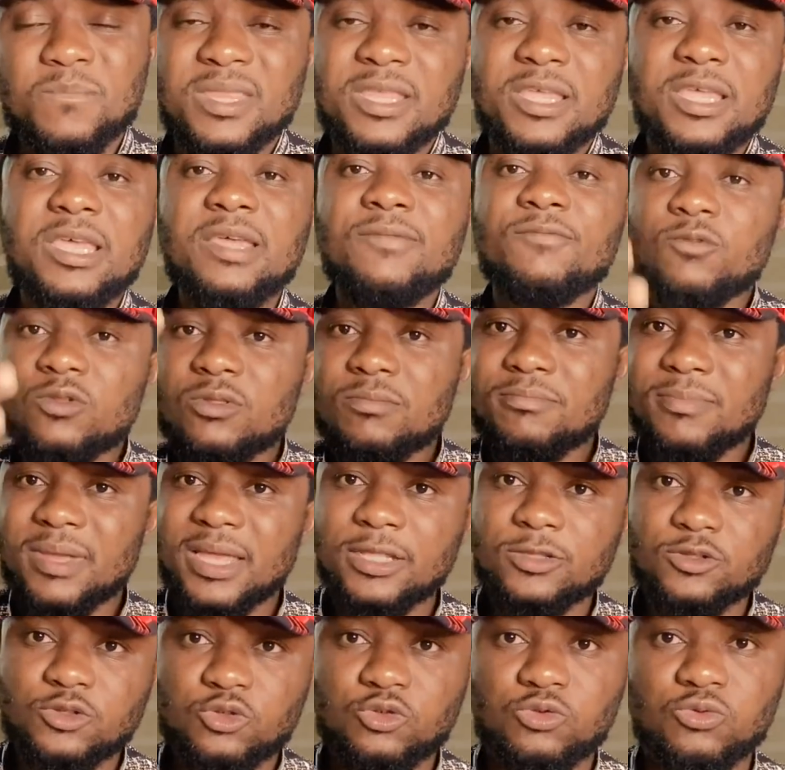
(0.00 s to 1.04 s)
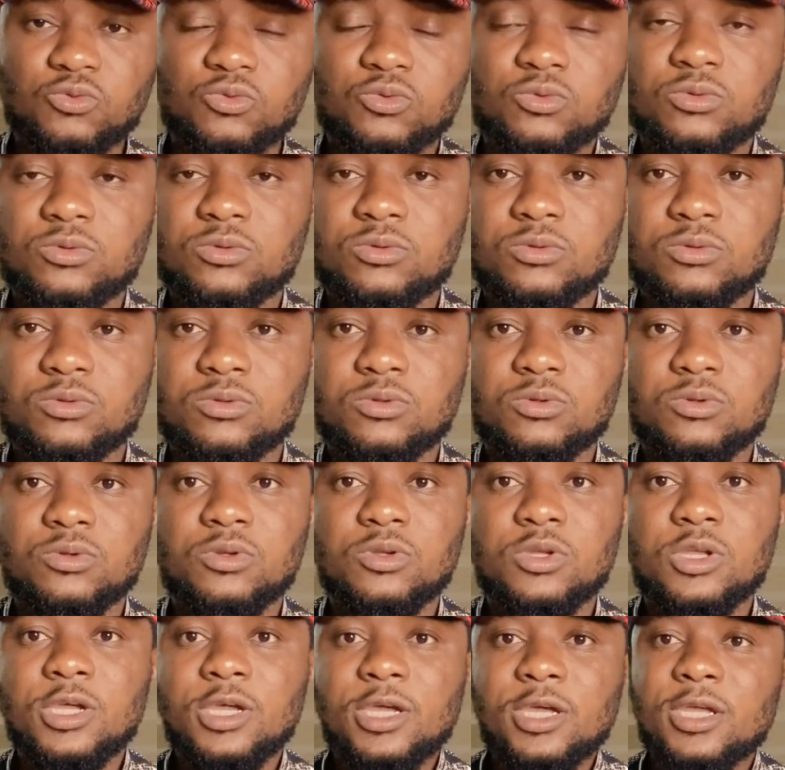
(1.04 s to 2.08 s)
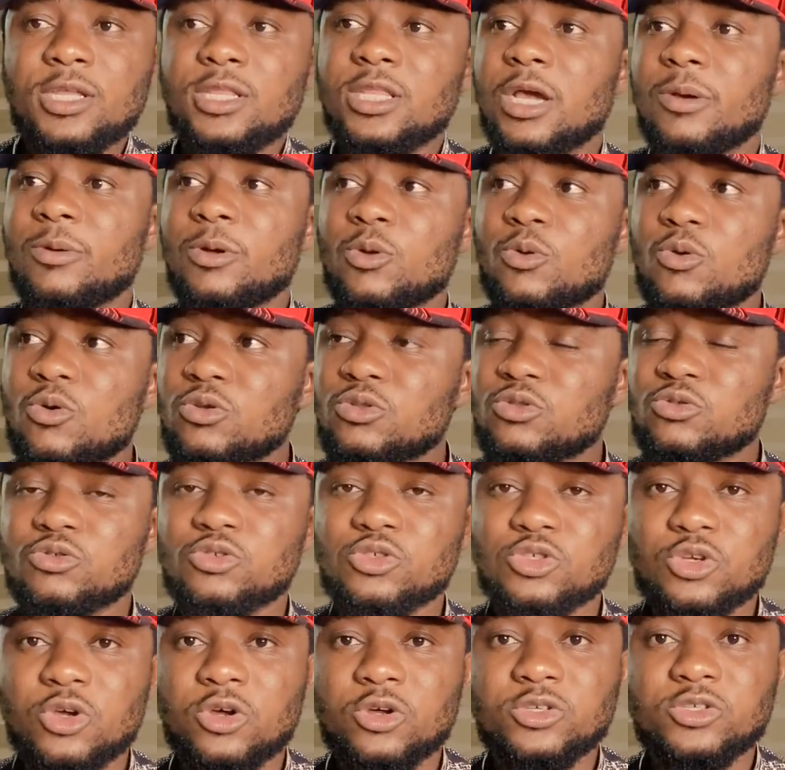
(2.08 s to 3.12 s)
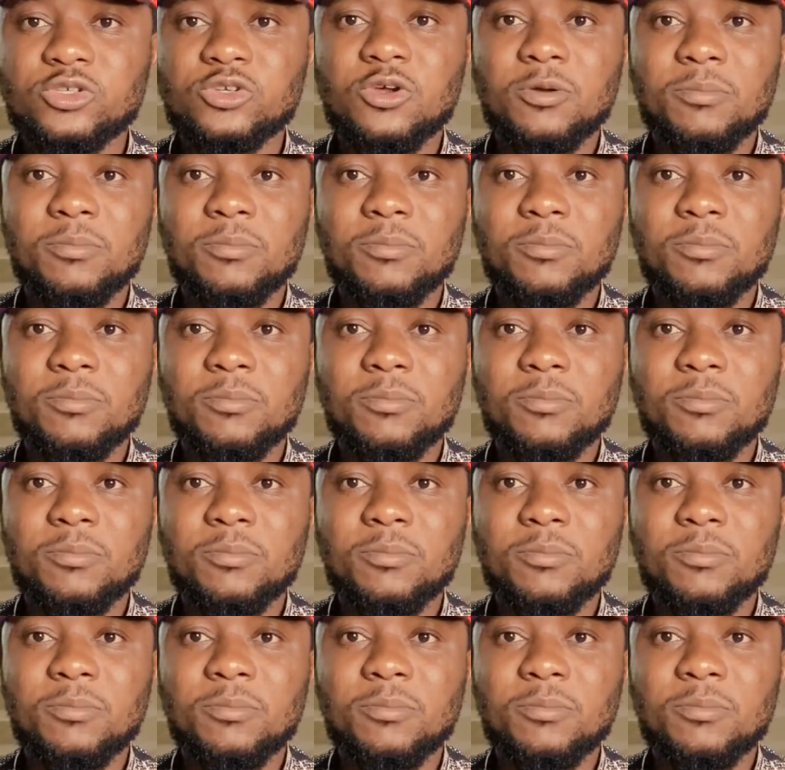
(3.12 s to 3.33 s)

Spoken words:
Even men too, they will go to church,